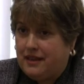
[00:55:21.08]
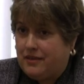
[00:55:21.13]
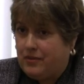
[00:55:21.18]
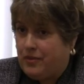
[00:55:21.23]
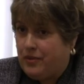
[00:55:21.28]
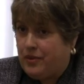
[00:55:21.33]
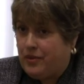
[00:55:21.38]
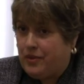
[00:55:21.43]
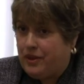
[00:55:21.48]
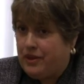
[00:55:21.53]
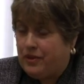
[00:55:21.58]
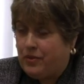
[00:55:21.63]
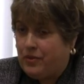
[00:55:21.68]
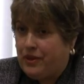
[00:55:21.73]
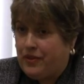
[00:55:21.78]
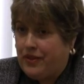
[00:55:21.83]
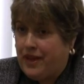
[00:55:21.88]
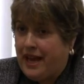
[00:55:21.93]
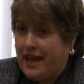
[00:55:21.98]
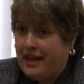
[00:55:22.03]

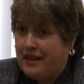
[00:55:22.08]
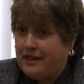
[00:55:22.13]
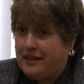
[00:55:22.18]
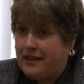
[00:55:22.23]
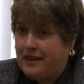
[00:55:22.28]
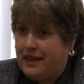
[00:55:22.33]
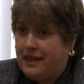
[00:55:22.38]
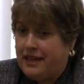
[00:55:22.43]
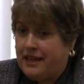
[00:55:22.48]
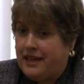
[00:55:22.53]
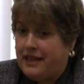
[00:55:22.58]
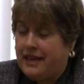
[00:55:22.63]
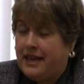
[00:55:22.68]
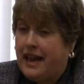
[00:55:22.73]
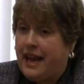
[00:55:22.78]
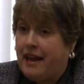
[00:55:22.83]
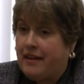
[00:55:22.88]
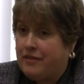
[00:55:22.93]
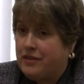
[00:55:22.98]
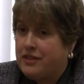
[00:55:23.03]
with that in an
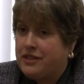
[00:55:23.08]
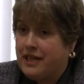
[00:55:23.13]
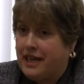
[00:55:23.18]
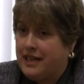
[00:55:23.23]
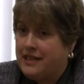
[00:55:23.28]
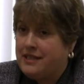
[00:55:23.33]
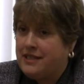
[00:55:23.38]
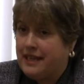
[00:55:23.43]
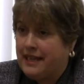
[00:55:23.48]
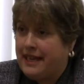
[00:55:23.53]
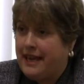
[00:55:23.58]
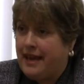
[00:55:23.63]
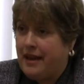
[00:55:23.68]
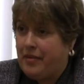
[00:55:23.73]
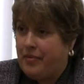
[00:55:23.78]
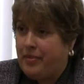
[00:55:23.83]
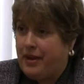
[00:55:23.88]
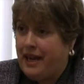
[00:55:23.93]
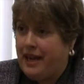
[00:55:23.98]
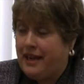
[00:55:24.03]
advertising
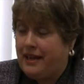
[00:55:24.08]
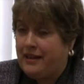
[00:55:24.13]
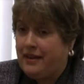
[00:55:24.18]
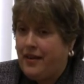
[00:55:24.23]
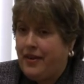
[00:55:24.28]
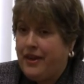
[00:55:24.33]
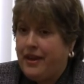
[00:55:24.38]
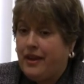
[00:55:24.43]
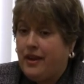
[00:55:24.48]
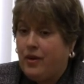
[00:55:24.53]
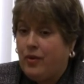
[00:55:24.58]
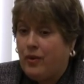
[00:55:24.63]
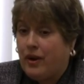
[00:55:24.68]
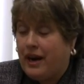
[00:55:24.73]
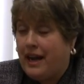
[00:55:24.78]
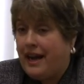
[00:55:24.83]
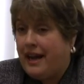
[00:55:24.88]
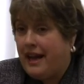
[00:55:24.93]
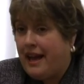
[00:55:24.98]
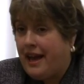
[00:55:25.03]
campaign. What
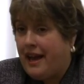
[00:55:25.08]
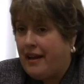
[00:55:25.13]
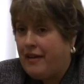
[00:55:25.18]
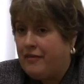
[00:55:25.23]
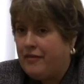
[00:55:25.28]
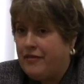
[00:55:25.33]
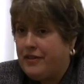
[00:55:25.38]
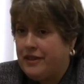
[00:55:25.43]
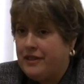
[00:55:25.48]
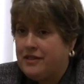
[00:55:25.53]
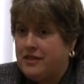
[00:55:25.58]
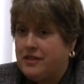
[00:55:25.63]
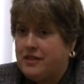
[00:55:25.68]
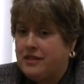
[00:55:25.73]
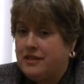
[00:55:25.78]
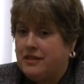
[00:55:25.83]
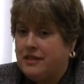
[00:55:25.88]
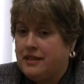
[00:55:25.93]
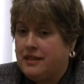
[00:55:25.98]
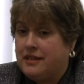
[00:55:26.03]
I have
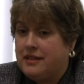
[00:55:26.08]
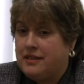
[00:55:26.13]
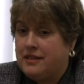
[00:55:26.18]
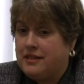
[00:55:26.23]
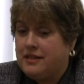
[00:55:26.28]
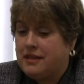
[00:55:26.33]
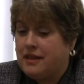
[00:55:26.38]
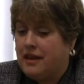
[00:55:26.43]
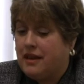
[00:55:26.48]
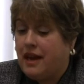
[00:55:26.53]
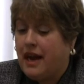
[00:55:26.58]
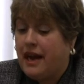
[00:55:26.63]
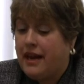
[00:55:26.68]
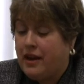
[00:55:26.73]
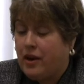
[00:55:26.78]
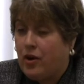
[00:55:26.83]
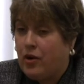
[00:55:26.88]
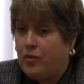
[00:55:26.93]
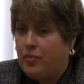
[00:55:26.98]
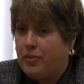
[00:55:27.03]
is I
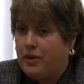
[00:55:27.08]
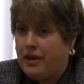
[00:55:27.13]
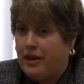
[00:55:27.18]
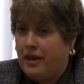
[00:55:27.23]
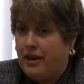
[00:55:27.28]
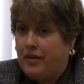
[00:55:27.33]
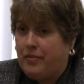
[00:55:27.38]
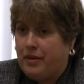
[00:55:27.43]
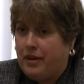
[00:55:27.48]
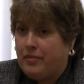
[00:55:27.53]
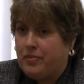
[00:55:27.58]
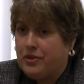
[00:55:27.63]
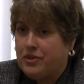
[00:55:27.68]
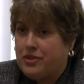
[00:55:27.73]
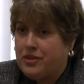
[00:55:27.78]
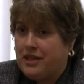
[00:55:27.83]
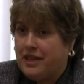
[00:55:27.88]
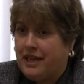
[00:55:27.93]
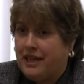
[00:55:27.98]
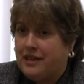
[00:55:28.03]
hope people
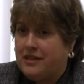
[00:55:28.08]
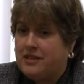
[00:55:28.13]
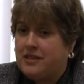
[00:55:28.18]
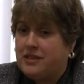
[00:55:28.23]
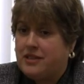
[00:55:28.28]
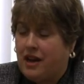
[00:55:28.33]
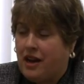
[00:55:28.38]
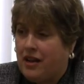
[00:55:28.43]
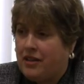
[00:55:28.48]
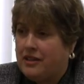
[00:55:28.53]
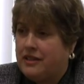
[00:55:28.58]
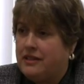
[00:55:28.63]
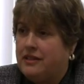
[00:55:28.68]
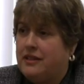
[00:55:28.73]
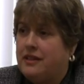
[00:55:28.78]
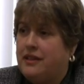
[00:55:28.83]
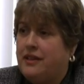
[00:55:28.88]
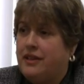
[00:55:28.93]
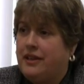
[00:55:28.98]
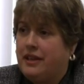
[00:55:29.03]
see as solid
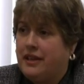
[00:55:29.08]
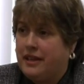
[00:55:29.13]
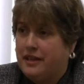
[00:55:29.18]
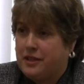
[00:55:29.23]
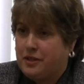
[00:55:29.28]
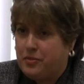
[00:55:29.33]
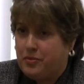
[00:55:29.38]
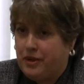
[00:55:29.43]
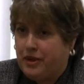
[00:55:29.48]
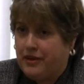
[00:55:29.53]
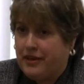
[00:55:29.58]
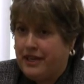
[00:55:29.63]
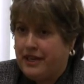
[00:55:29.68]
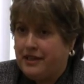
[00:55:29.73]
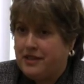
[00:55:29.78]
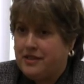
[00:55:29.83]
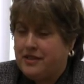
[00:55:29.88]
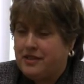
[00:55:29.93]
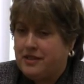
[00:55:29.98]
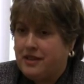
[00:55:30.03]

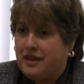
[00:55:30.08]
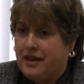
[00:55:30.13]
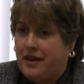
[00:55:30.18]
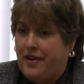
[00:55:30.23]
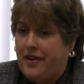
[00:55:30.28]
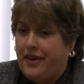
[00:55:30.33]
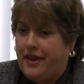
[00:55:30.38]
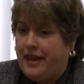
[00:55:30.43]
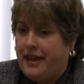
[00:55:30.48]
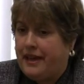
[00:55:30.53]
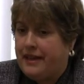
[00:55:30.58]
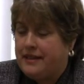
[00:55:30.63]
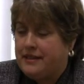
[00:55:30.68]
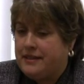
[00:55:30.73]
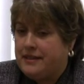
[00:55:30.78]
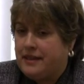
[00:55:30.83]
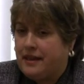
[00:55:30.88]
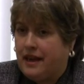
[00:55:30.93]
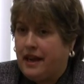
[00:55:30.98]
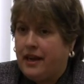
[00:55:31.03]
experience,
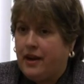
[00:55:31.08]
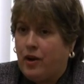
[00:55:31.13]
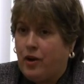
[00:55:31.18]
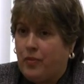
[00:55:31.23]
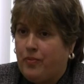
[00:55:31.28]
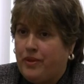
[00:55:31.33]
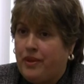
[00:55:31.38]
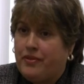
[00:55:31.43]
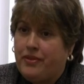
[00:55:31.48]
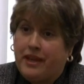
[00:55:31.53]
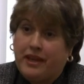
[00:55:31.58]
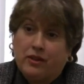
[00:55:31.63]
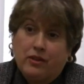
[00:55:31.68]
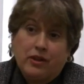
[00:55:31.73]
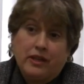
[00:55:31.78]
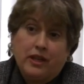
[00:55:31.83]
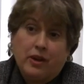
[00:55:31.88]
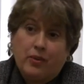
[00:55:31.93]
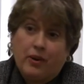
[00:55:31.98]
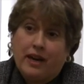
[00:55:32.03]
and I hope that they
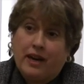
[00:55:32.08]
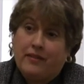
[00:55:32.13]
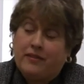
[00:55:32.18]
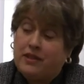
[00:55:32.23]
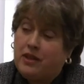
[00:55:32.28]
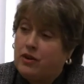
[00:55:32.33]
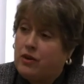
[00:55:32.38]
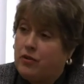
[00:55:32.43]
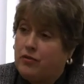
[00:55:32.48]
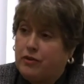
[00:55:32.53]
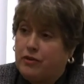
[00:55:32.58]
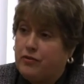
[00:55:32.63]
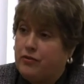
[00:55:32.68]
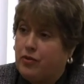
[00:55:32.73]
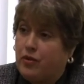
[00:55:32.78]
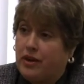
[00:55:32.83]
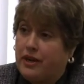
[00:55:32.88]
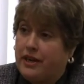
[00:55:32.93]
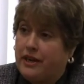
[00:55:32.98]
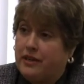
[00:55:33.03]
look at what I've done over
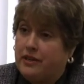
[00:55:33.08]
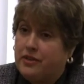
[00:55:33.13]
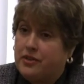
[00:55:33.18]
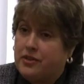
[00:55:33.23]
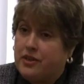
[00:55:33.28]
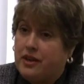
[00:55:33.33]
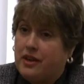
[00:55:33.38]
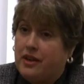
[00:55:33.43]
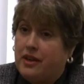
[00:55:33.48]
4 years.